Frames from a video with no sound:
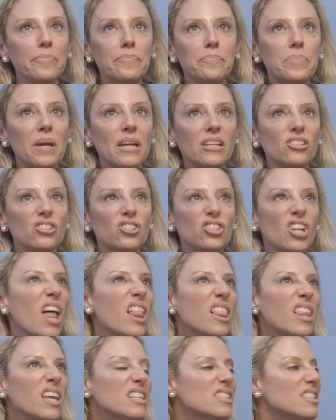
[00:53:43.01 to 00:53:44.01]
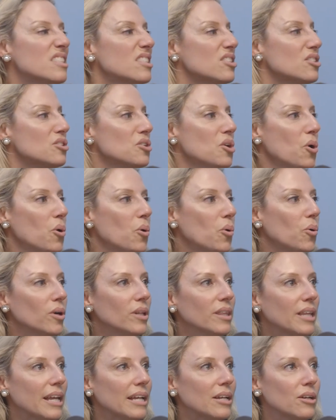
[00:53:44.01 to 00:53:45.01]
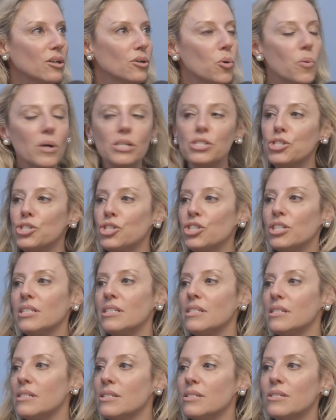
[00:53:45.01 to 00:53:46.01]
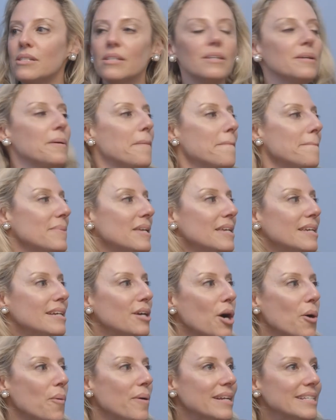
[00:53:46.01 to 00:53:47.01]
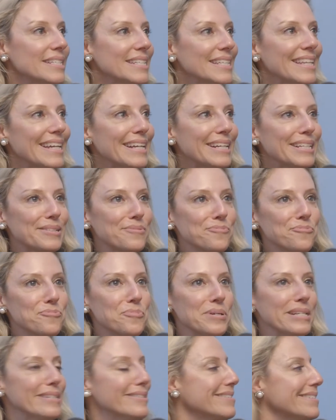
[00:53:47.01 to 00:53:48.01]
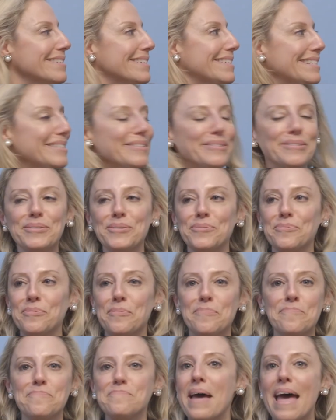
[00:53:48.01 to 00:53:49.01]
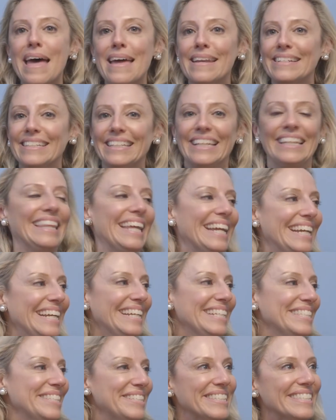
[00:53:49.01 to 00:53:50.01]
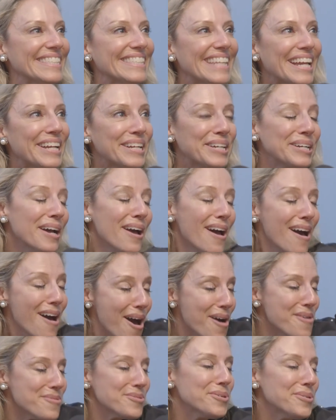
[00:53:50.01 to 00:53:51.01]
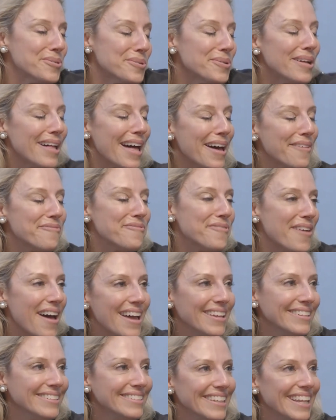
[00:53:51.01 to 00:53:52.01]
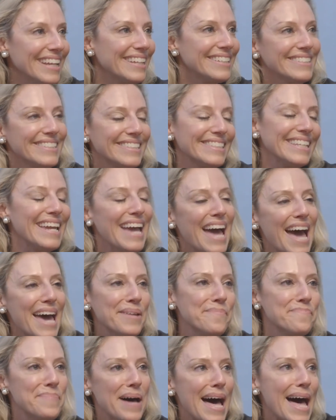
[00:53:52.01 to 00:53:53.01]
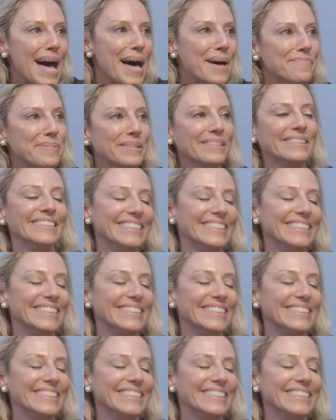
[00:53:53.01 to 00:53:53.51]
been jealous or questioned me going to weird dinners with men. He's just oh, cool, have fun. Say hi to Bob.